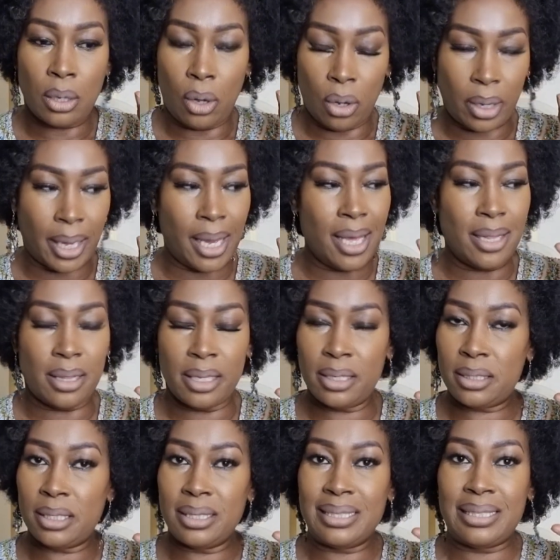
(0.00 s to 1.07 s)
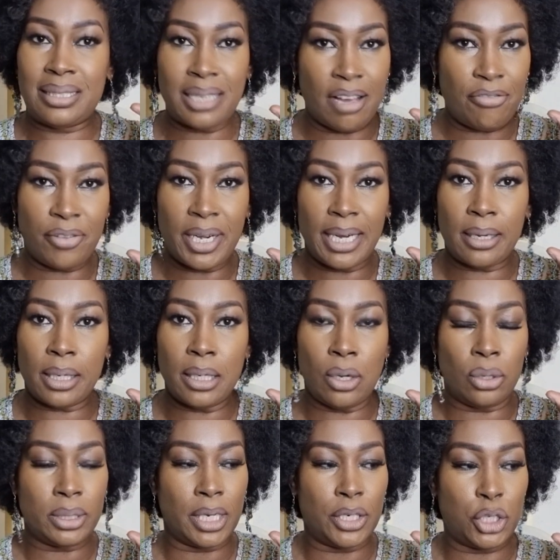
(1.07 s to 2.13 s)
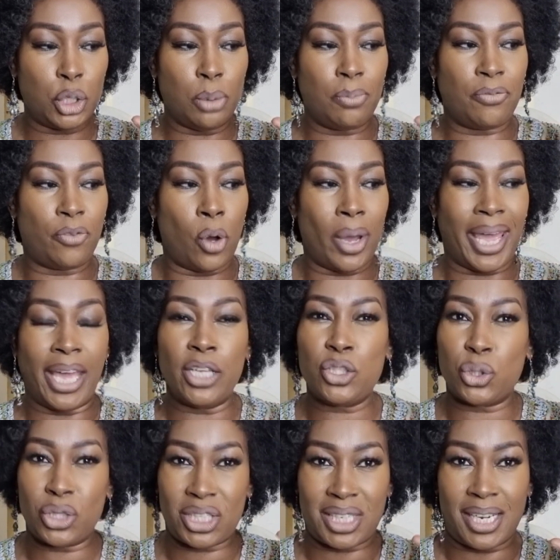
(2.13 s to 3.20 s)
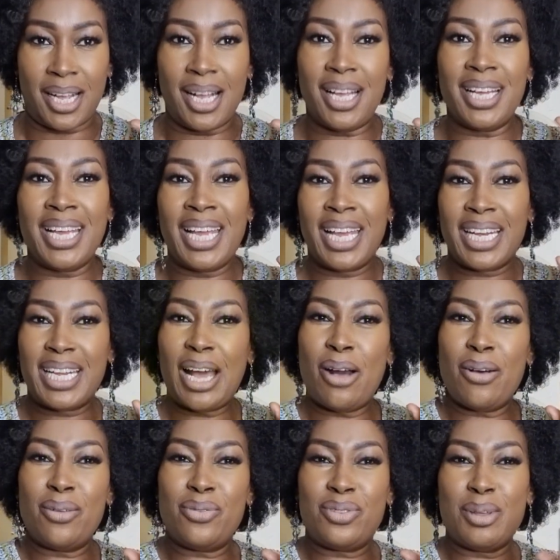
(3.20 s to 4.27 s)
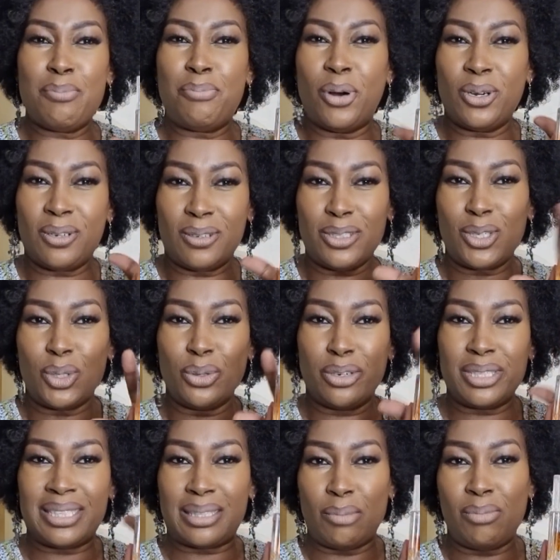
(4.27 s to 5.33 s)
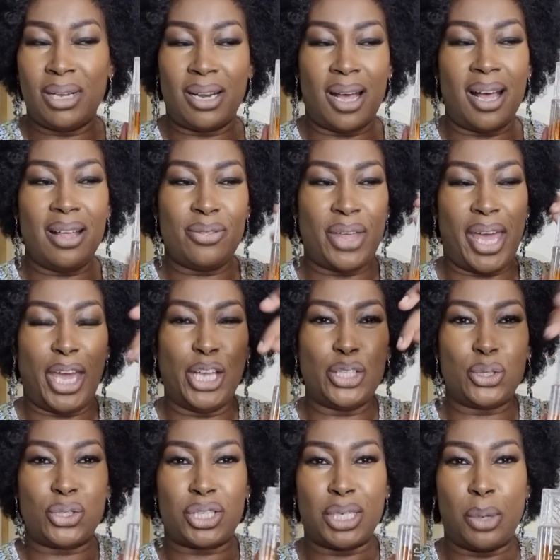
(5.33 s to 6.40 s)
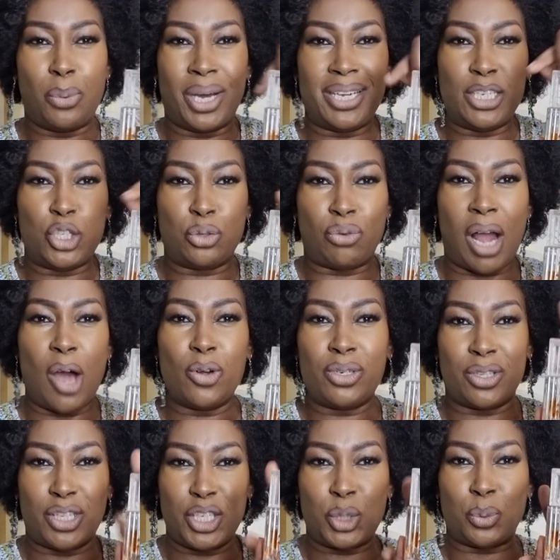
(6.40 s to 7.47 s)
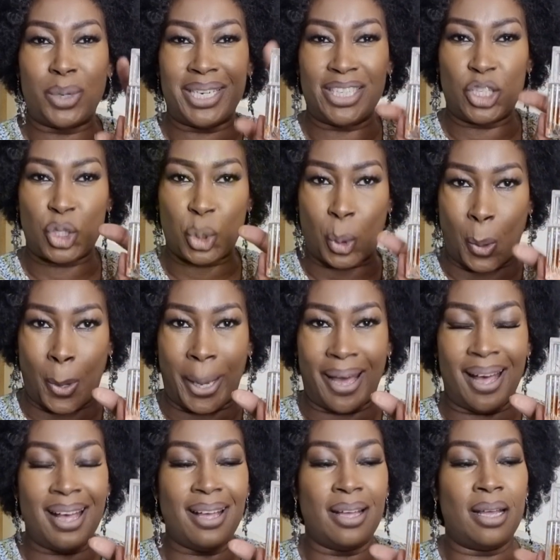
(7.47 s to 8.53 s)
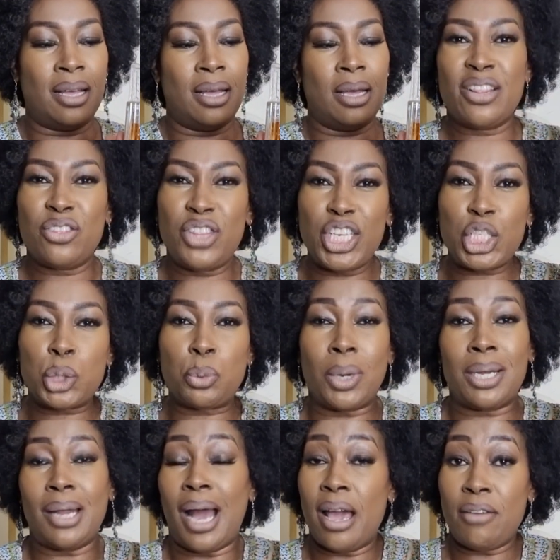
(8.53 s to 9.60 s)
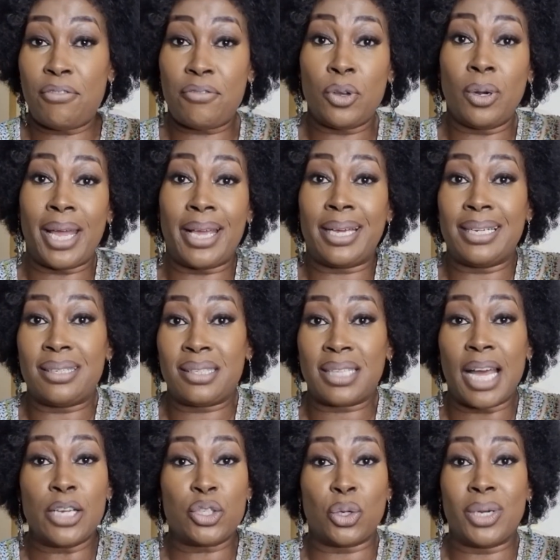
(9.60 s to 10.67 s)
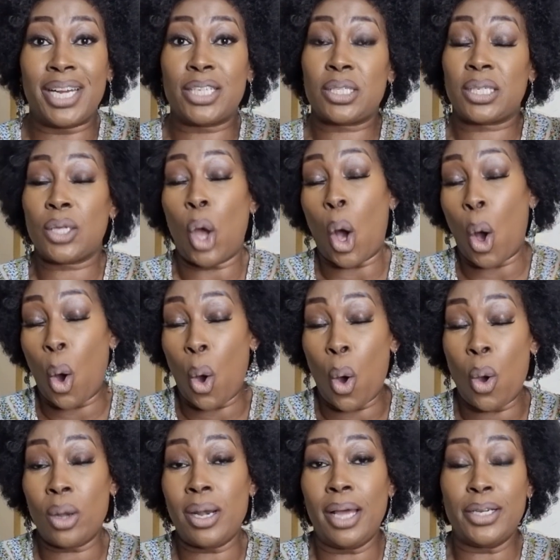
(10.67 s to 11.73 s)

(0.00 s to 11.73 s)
Okay, this is definitely not a dupe for Angel Share. Now, the bottles look similar. The Angel Share one is round, this one is square. This one, I feel like it stands on its own